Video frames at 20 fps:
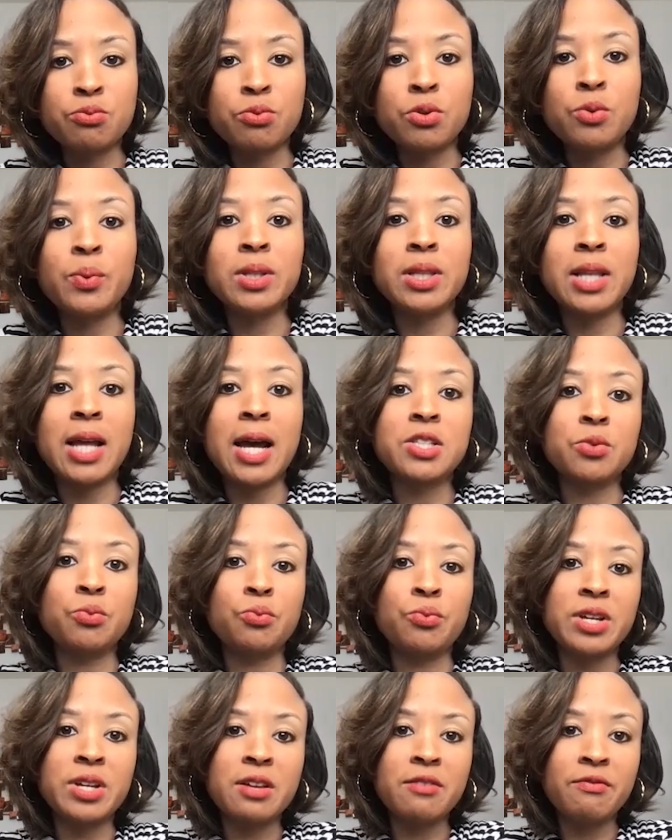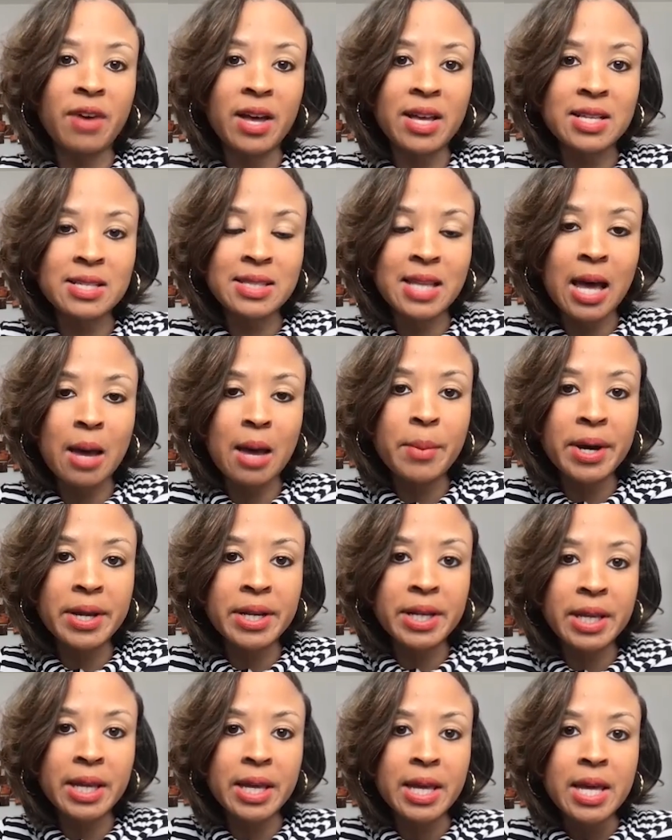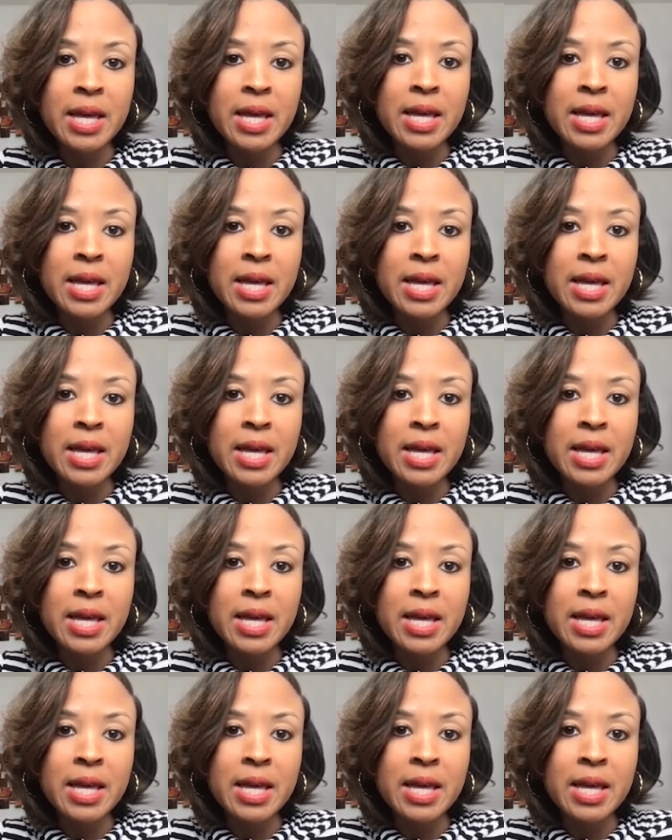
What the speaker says: We would like to reinvest that money